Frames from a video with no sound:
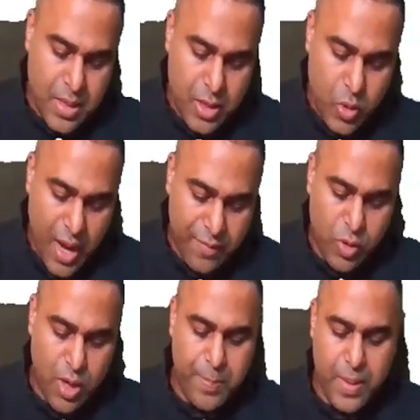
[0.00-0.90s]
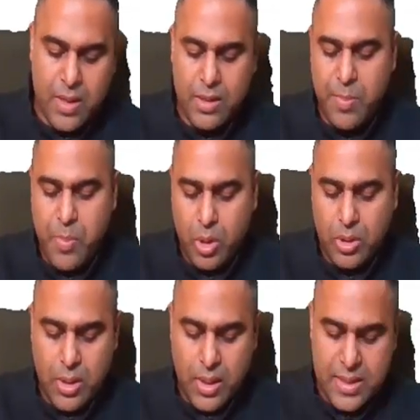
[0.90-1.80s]
You have to appear in the
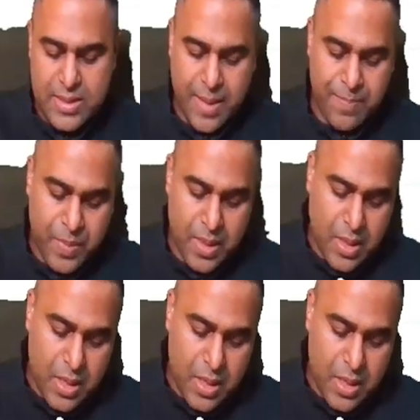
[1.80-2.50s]
proctored exam.